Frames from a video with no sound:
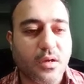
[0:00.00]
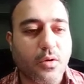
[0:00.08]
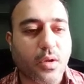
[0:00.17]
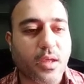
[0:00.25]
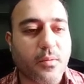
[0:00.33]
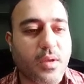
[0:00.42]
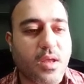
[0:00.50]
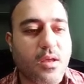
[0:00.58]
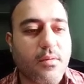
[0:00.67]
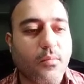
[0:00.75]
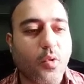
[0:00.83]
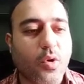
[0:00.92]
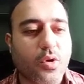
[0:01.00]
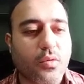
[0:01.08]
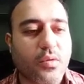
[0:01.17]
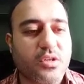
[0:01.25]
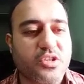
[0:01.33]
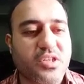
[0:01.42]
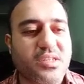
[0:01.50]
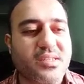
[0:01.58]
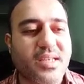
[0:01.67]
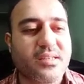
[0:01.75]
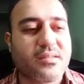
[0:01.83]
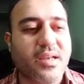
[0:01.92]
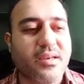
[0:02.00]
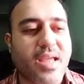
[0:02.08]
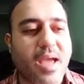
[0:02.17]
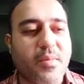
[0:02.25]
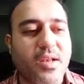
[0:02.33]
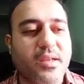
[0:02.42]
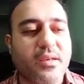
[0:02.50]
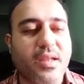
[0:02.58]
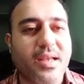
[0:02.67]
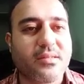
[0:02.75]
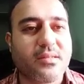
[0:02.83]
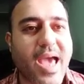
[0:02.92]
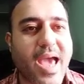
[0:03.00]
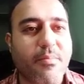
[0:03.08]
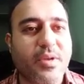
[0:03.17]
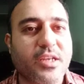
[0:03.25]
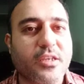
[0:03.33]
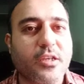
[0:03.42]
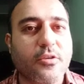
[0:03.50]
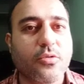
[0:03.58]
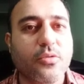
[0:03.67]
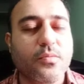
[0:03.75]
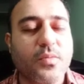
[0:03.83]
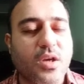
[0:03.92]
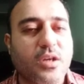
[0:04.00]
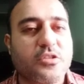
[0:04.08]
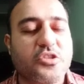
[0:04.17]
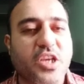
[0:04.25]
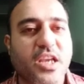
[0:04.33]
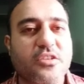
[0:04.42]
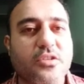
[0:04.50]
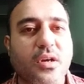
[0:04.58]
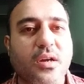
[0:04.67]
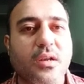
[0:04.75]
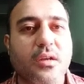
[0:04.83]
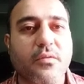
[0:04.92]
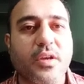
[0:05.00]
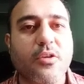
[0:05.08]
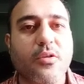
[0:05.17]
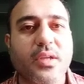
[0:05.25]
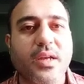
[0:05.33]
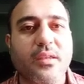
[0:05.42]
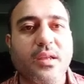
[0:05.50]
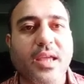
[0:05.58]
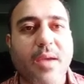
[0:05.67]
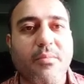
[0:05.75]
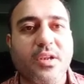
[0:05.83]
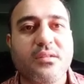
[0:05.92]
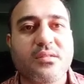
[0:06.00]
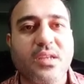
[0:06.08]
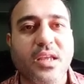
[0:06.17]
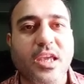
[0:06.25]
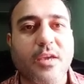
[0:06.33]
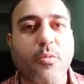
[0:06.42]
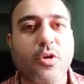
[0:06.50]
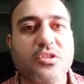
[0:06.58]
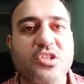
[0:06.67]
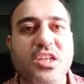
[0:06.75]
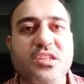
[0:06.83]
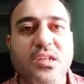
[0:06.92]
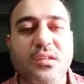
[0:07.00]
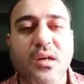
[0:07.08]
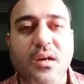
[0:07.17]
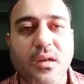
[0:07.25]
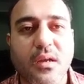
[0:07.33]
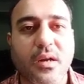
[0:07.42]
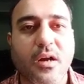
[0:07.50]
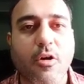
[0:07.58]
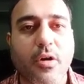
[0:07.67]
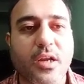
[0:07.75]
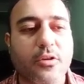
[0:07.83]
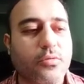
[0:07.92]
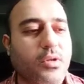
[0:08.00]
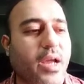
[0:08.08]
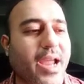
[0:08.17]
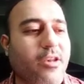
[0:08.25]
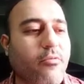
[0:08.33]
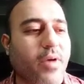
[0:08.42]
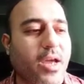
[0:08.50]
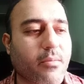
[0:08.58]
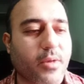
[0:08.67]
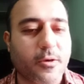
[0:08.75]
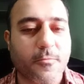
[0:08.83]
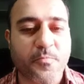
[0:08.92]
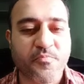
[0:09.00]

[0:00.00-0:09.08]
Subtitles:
Okay, moreover she says that chameleon has the ability to change the color. We know that the chameleons, they keep on changing the color according to the environment.